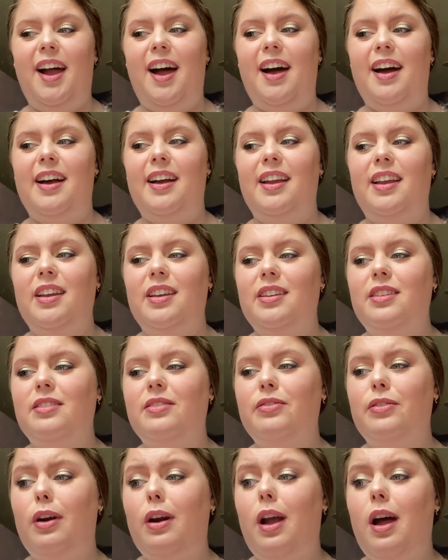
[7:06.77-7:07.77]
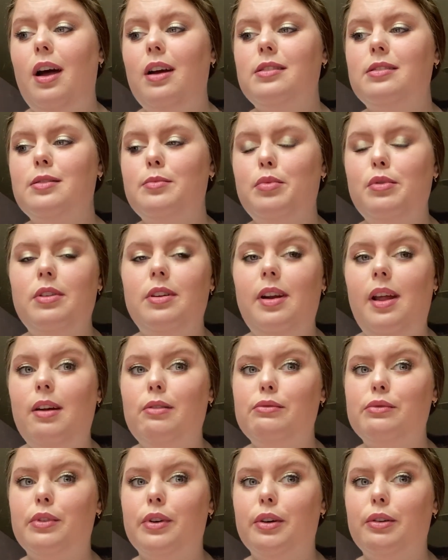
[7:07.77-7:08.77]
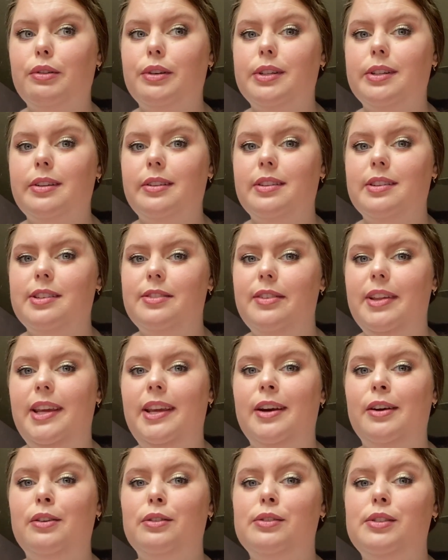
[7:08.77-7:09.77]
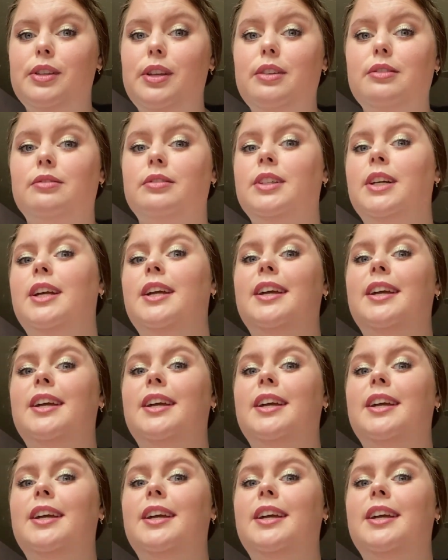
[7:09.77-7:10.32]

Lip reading: I forgot to put an outro into this video, so